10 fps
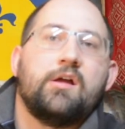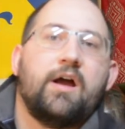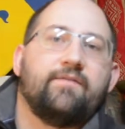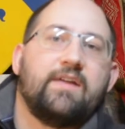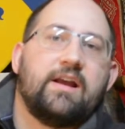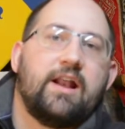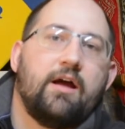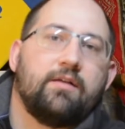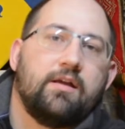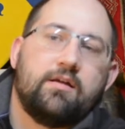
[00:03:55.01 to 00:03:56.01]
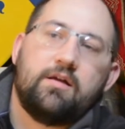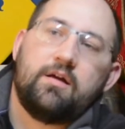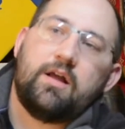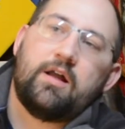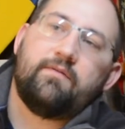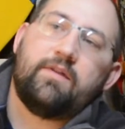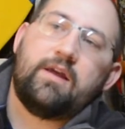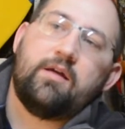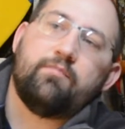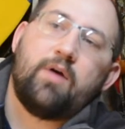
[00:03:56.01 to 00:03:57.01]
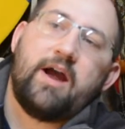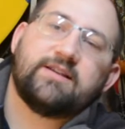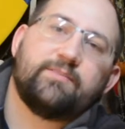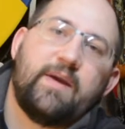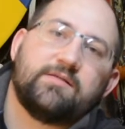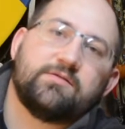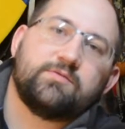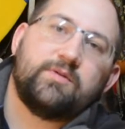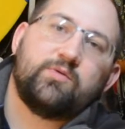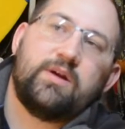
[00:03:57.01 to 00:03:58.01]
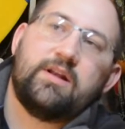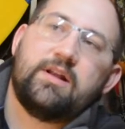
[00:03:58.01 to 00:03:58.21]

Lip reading: I've taken out a lot of the brass spacers between the